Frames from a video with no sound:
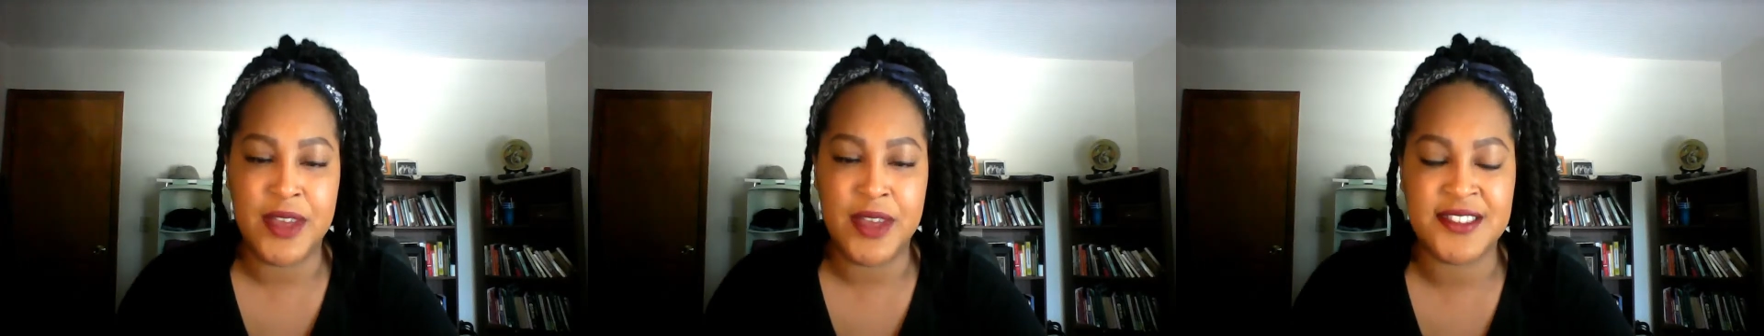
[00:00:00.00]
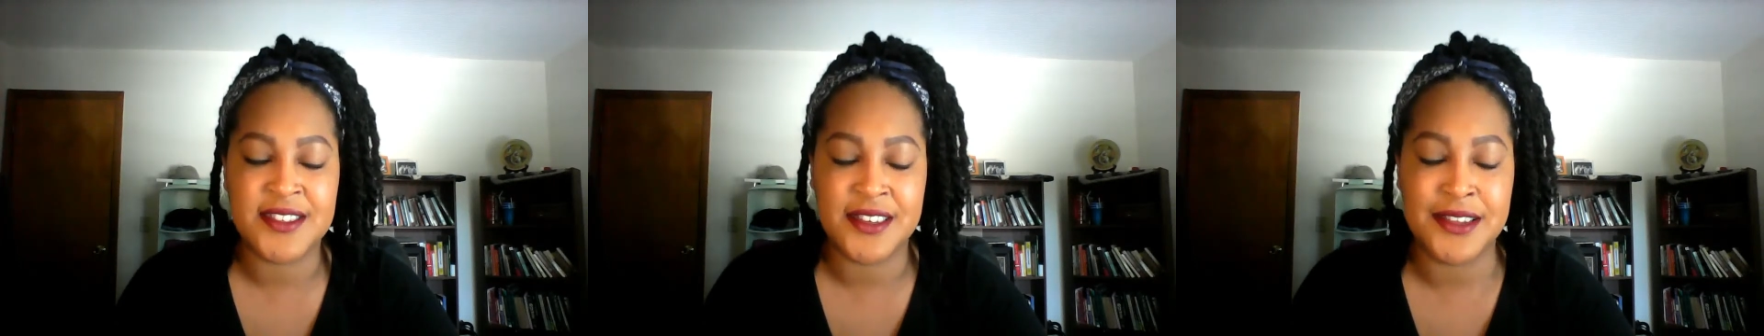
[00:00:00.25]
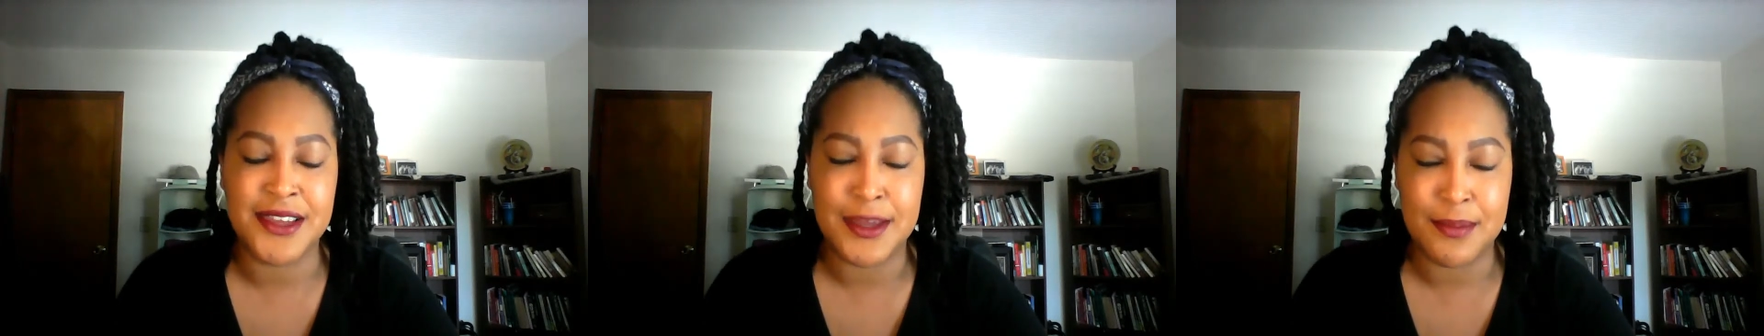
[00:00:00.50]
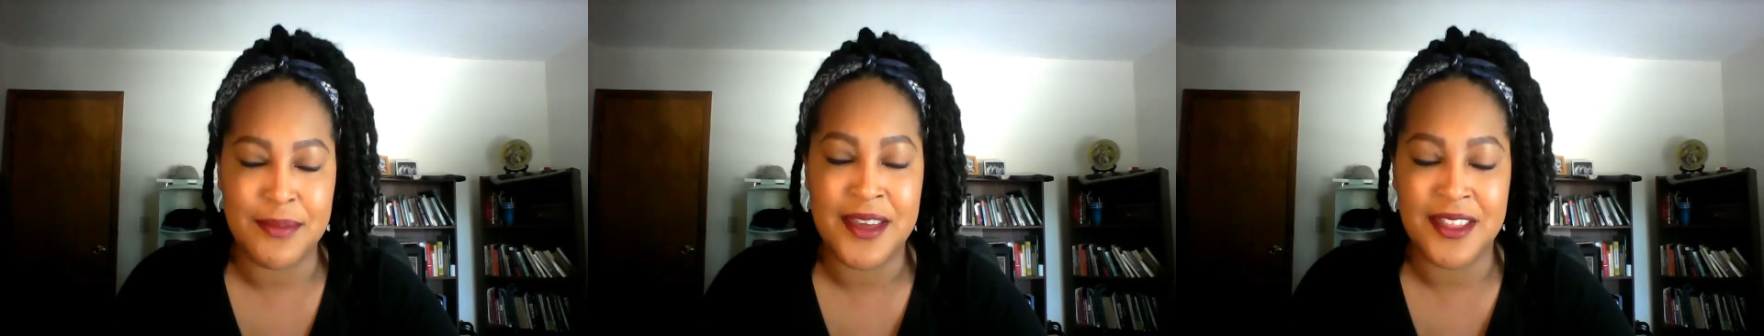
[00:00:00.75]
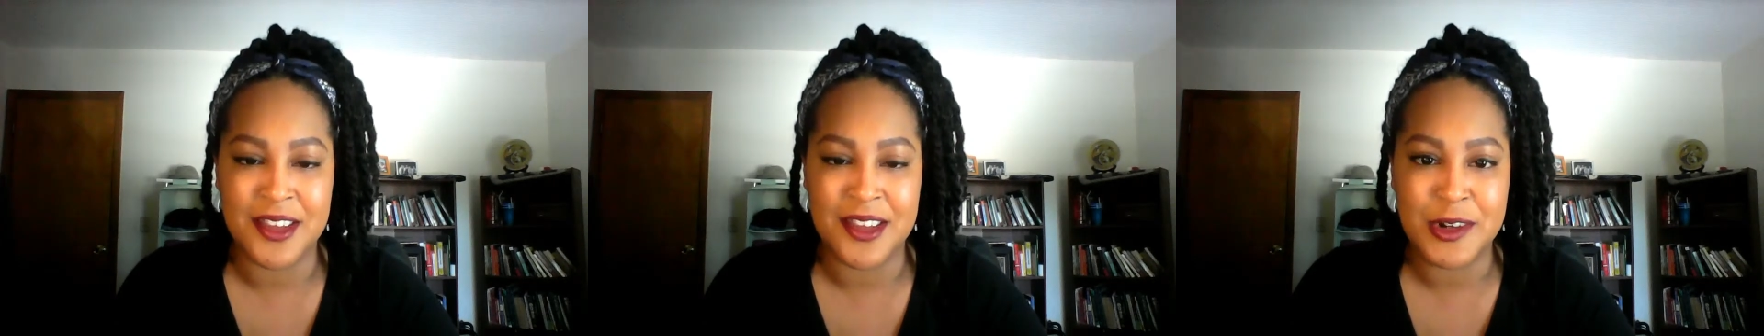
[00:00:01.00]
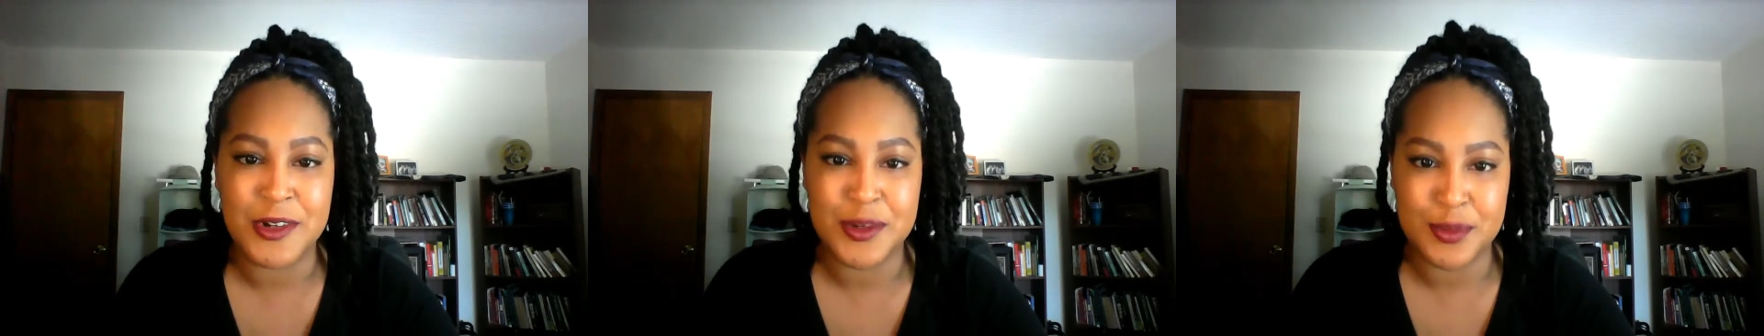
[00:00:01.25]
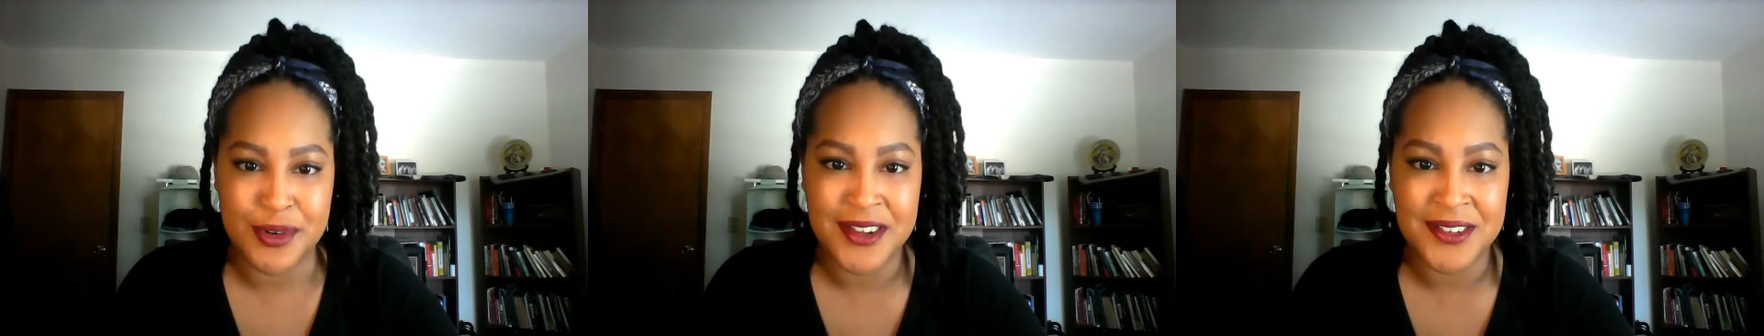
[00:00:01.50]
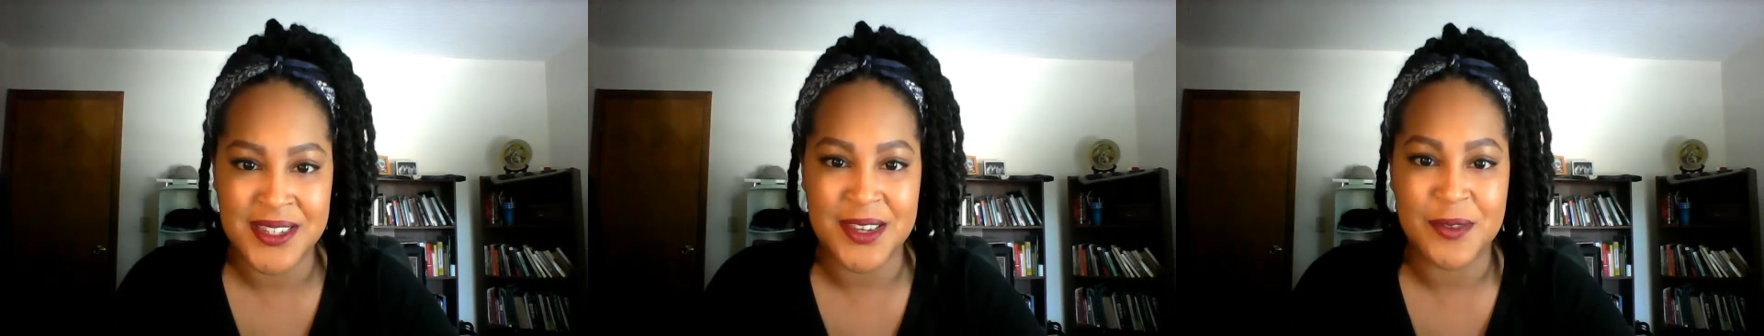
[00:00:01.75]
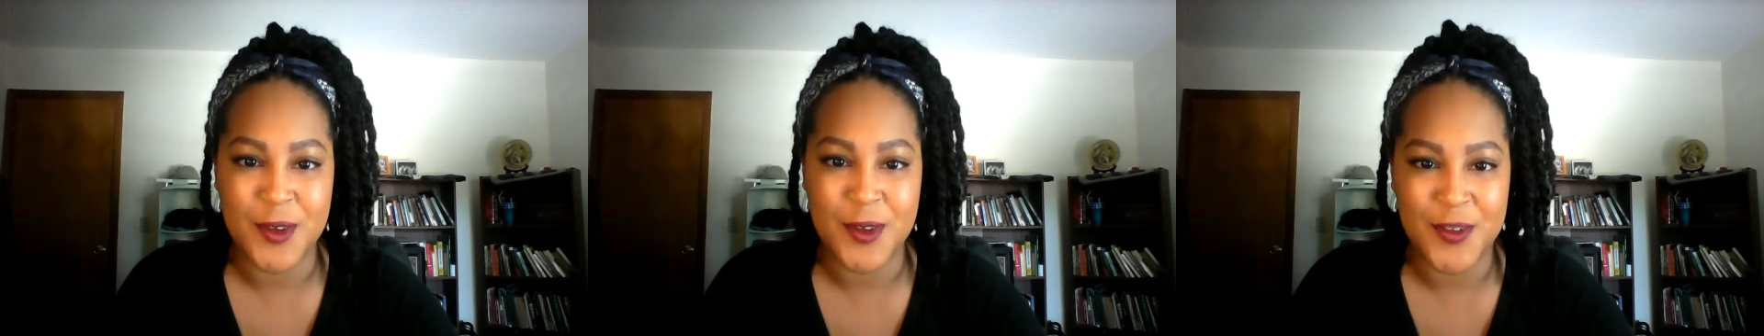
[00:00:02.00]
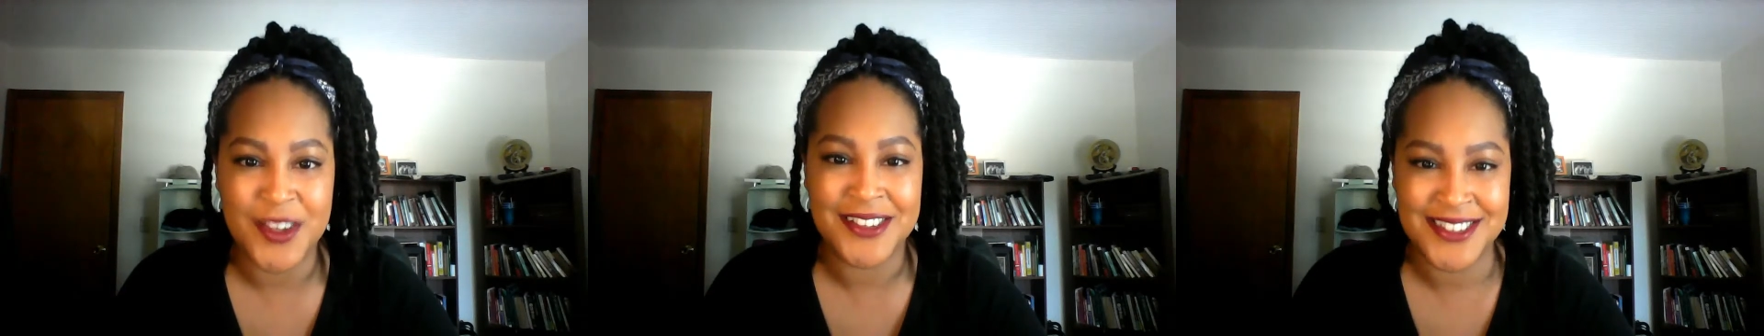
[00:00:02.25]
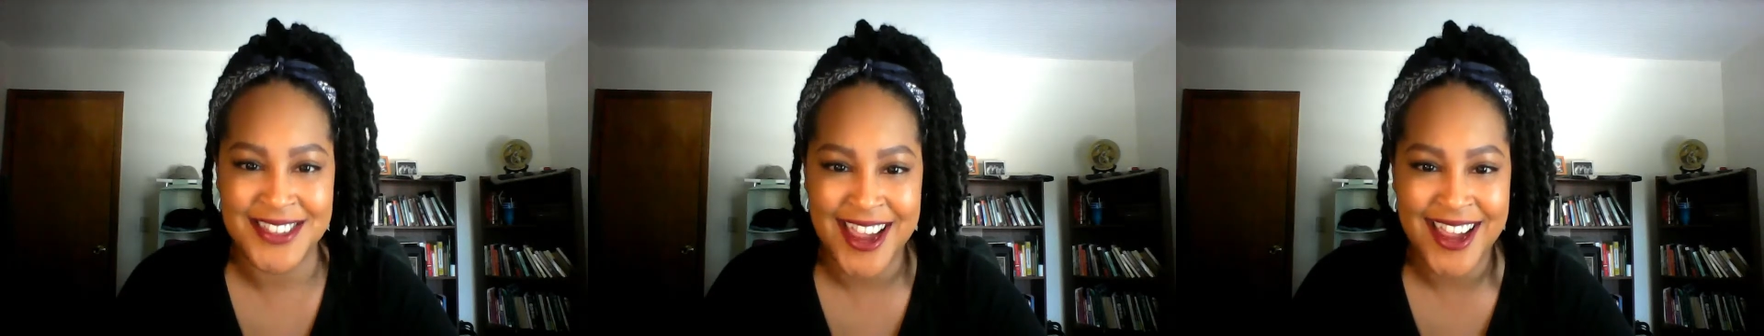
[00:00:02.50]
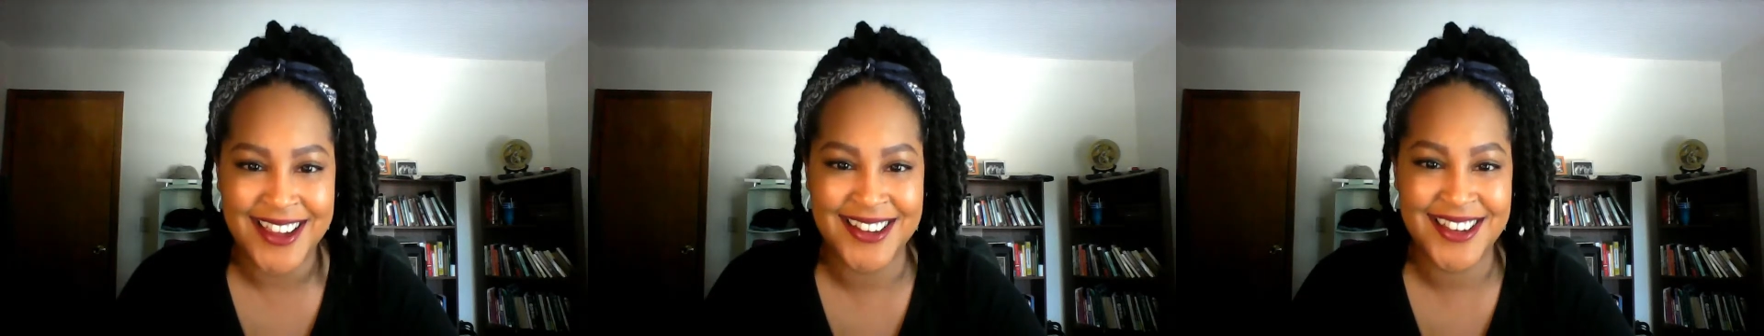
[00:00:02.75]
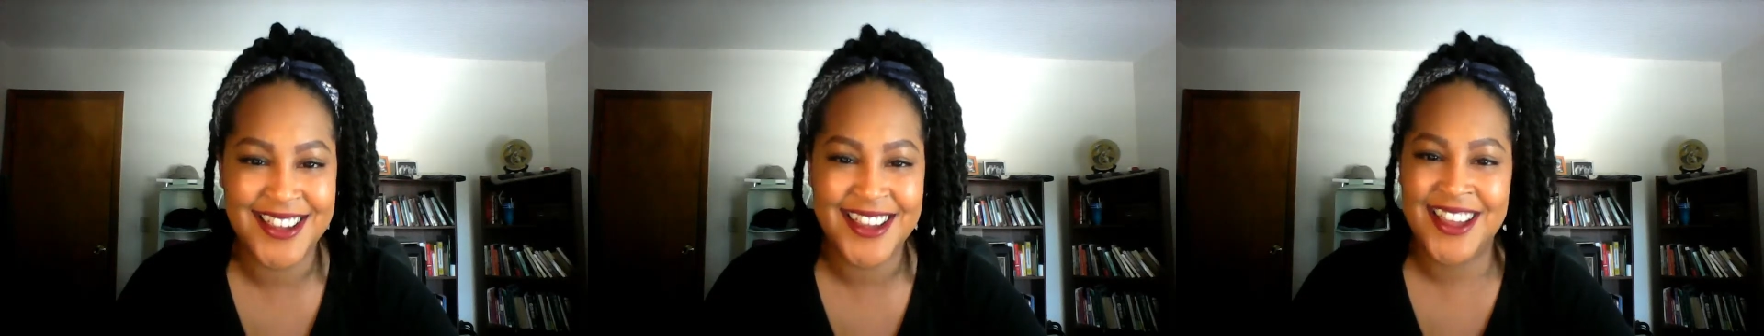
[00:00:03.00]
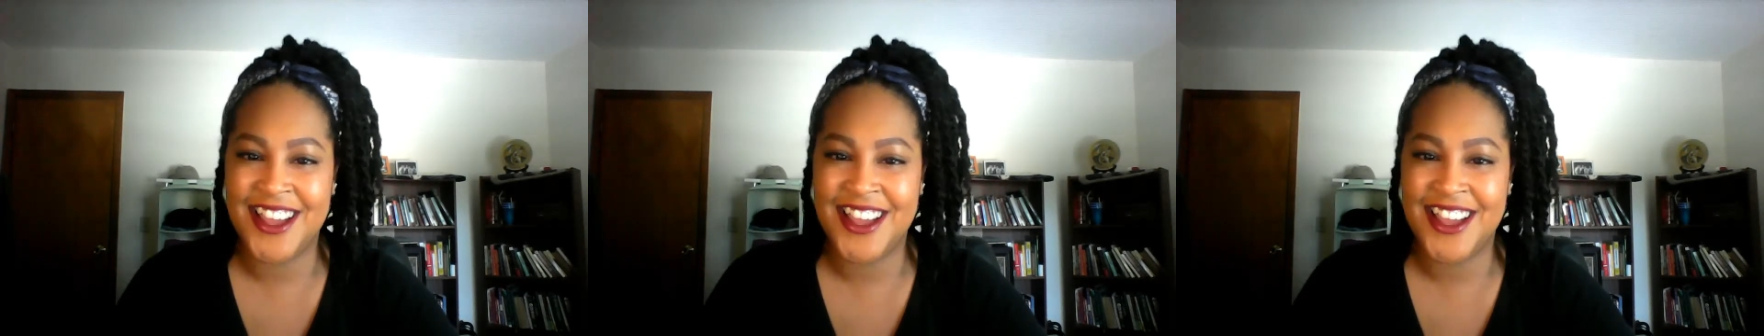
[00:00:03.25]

basically admit that you're depressed if you feel sad.